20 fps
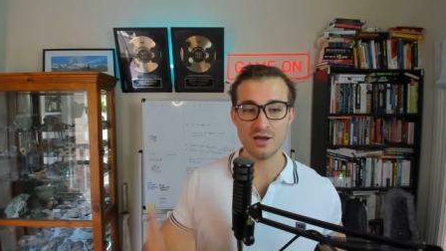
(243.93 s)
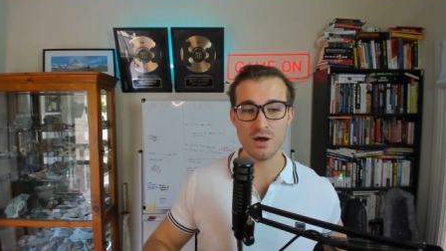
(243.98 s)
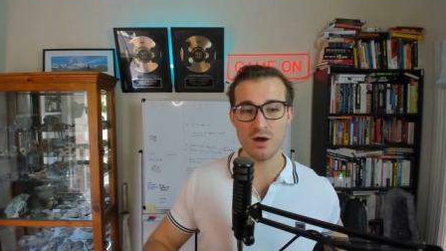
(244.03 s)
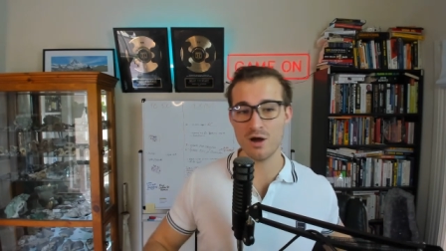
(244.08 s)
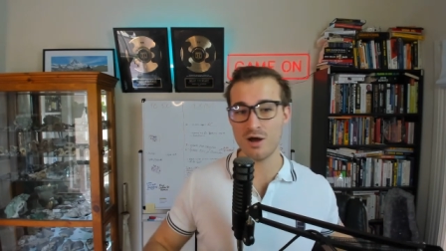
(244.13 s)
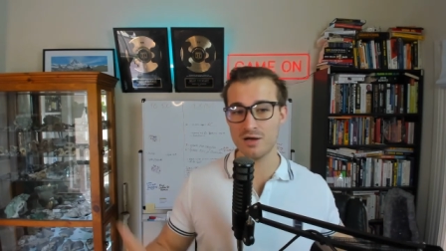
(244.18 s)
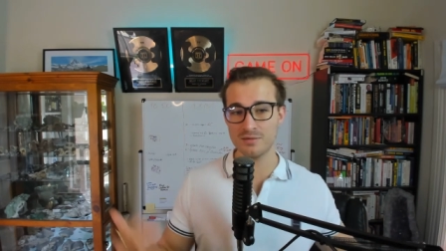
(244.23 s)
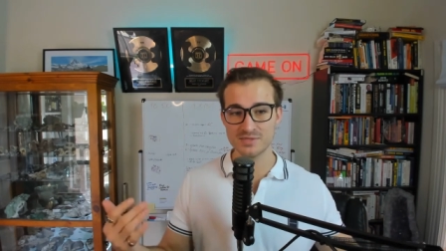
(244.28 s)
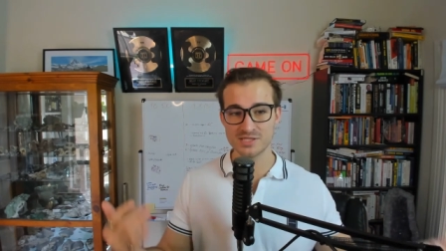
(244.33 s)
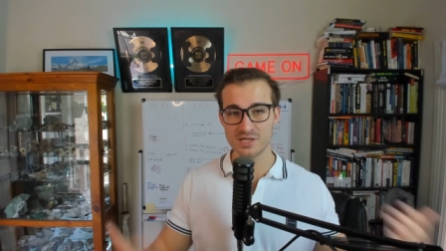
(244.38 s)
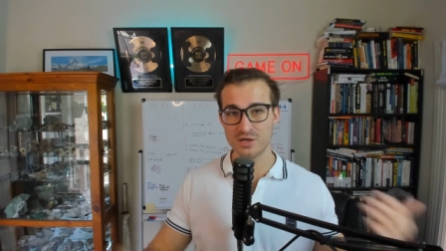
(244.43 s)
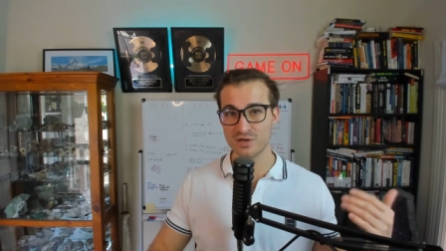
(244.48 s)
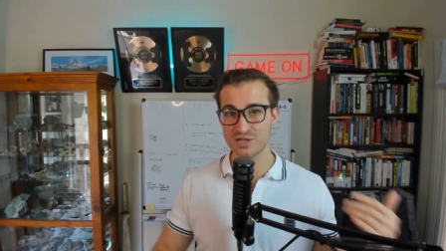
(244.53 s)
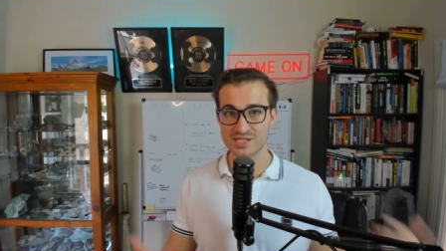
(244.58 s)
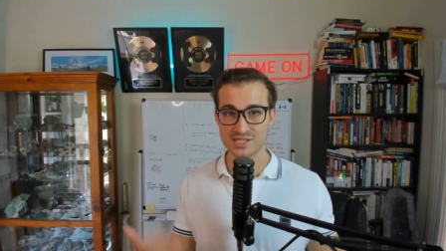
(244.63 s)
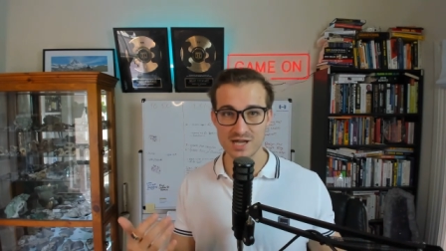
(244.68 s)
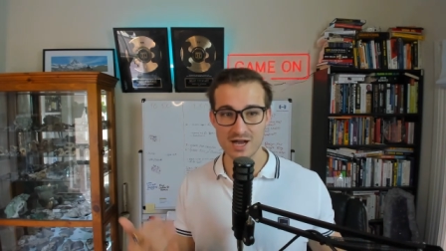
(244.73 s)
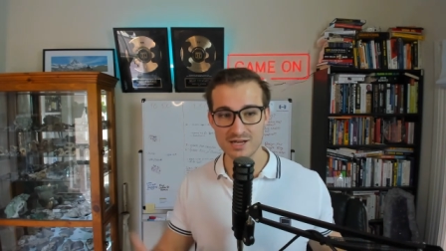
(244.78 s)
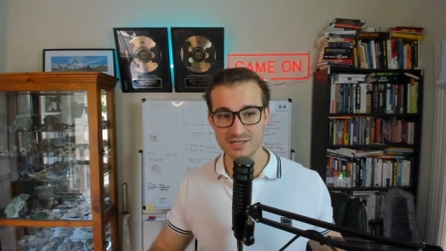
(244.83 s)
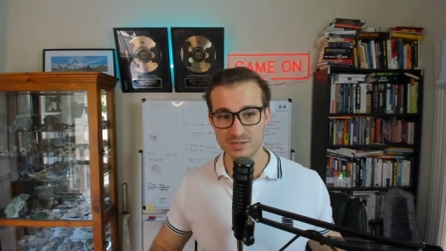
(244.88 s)
oh, I'm so
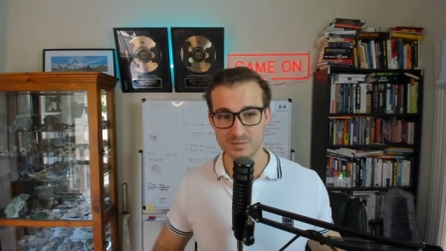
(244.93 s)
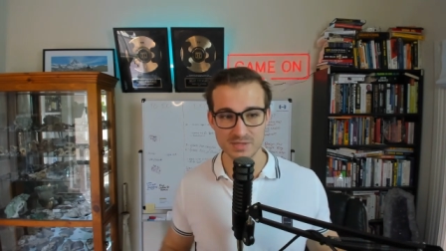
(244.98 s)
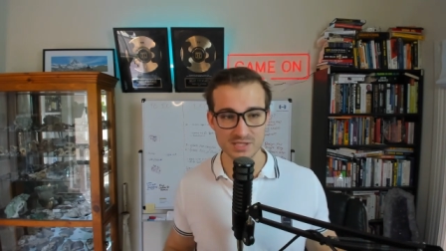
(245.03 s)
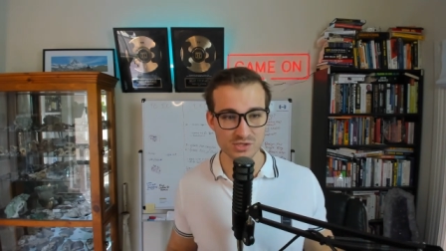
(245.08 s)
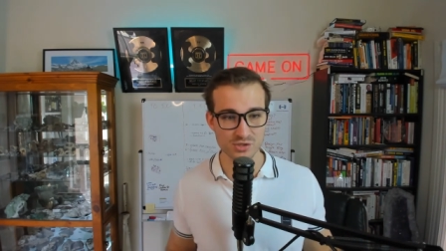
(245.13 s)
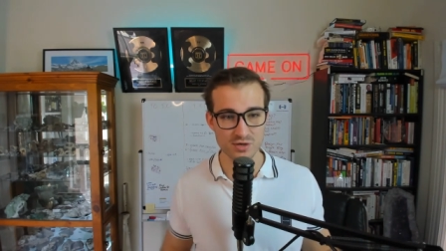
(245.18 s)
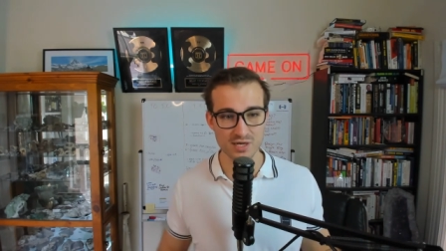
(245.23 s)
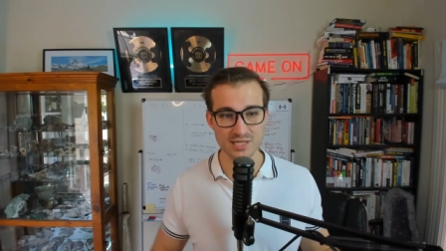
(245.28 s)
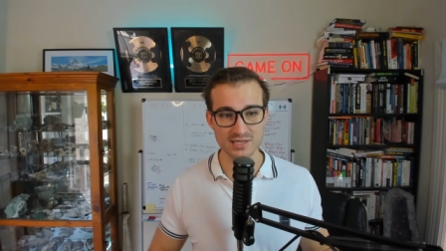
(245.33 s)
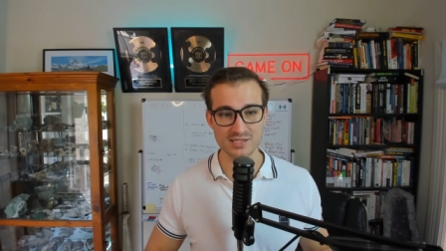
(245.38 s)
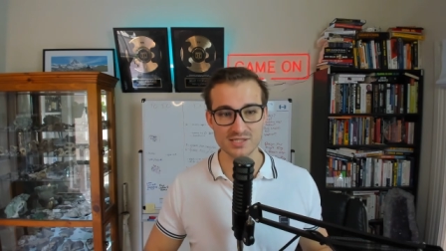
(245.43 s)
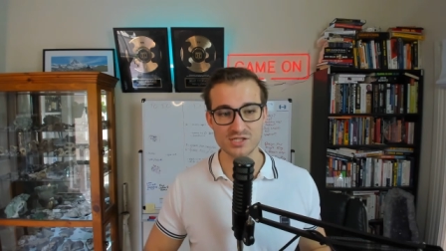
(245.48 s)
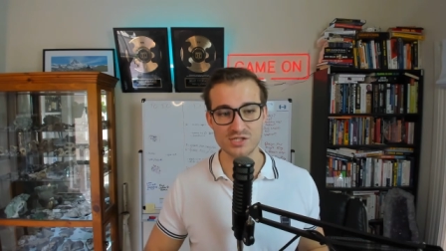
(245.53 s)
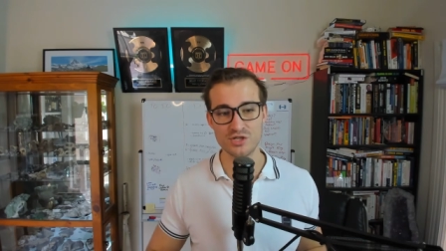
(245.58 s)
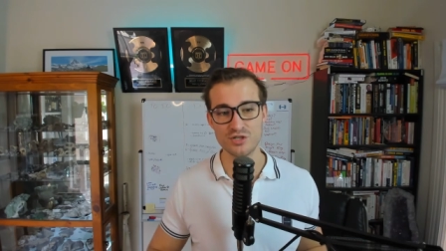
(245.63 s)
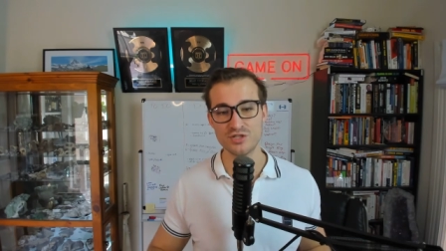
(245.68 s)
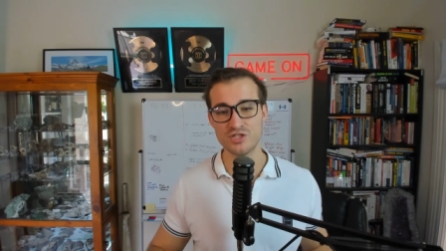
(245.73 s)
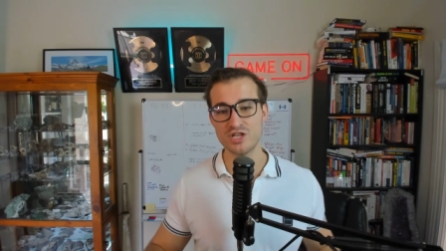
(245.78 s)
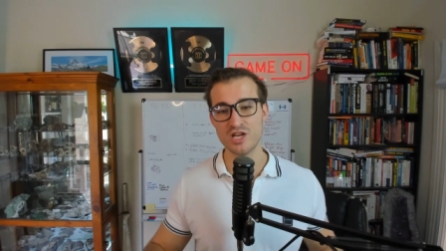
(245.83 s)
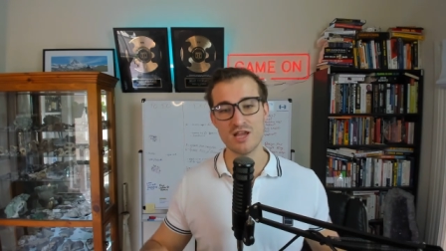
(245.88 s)
excited to be joining this
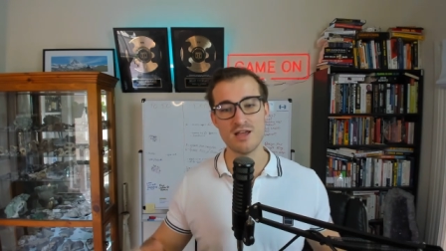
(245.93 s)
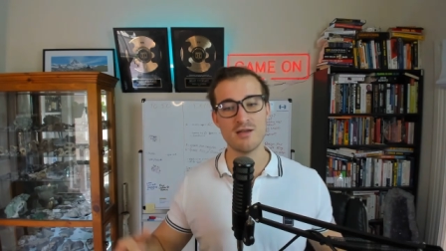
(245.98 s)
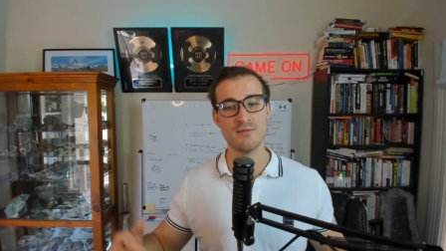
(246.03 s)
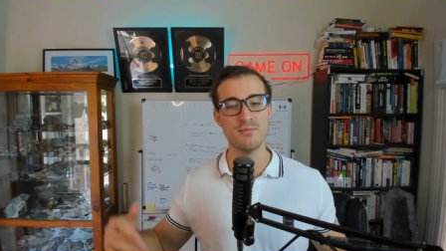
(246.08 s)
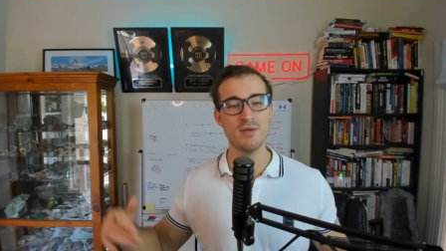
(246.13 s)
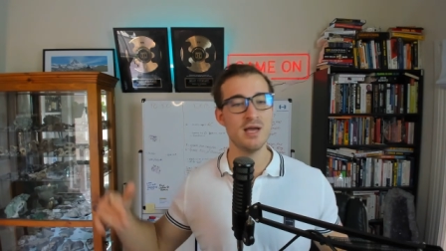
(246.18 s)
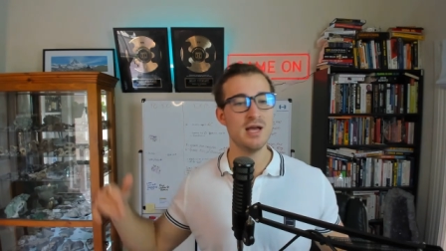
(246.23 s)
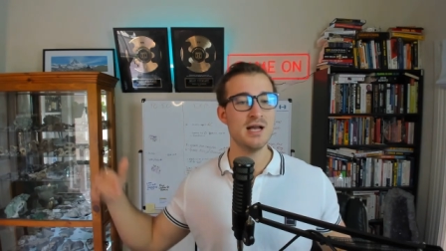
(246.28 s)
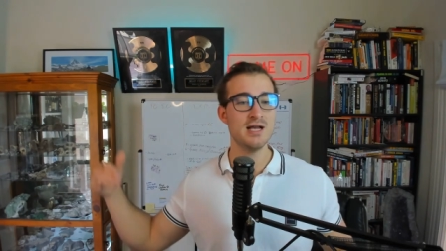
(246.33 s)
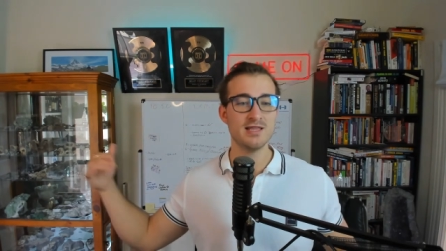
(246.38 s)
new gym.